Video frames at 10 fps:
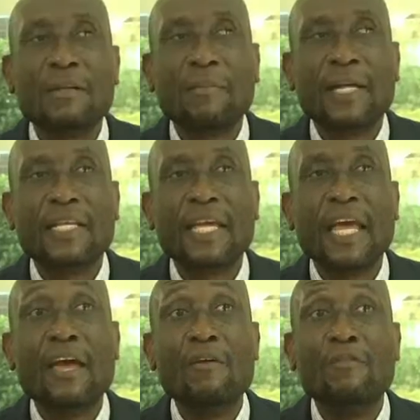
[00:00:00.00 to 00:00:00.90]
money
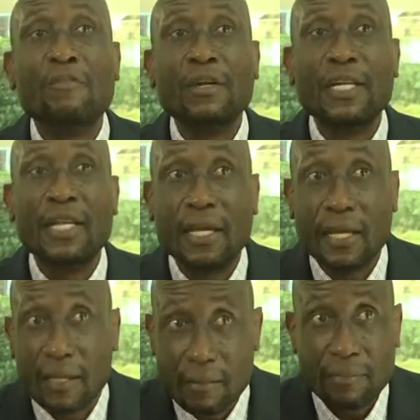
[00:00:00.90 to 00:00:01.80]
every
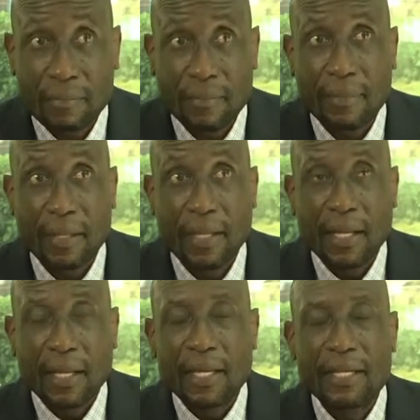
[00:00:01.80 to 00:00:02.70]
day.
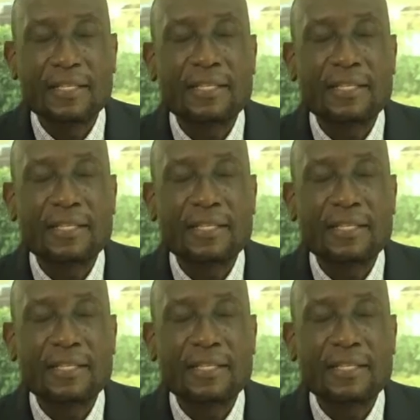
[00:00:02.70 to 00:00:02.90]
Is